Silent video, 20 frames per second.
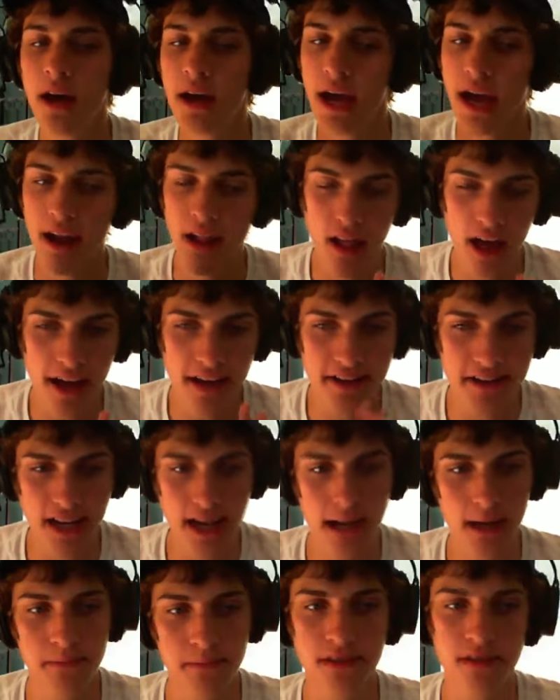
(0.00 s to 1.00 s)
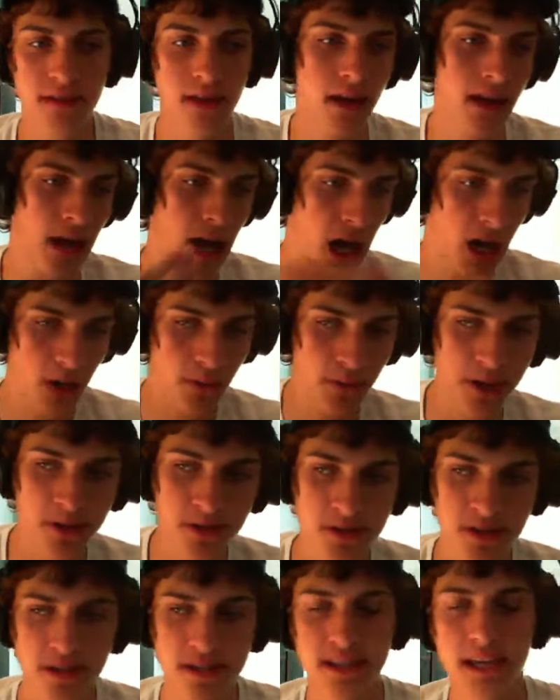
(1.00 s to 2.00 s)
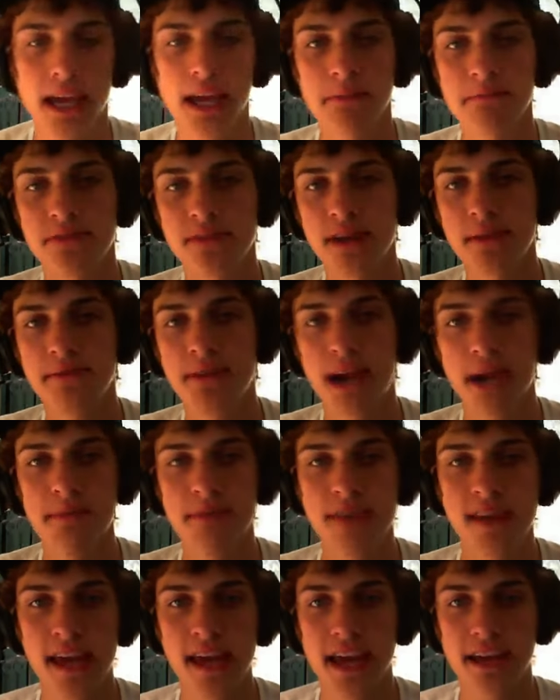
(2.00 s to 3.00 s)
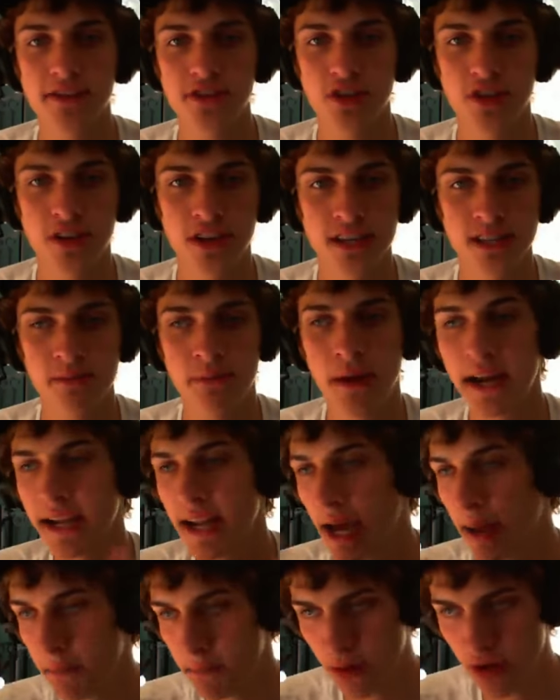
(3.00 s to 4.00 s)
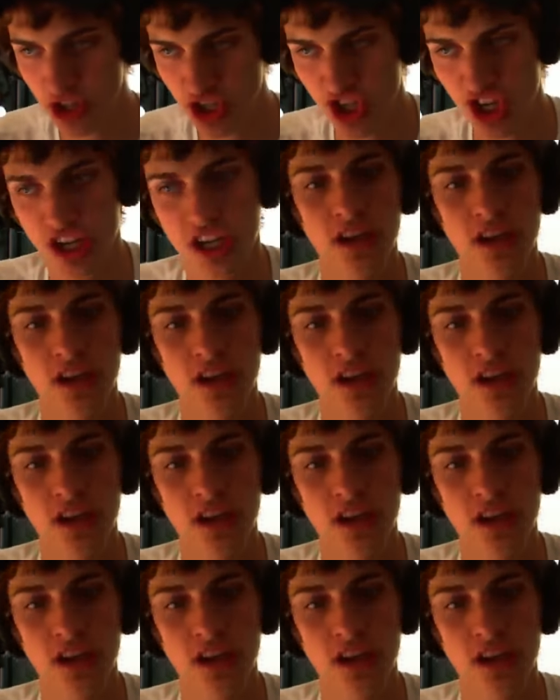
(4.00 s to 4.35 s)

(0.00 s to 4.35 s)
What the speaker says: And a lot of times, how do we lose this game? Sometimes the answer is by not pushing.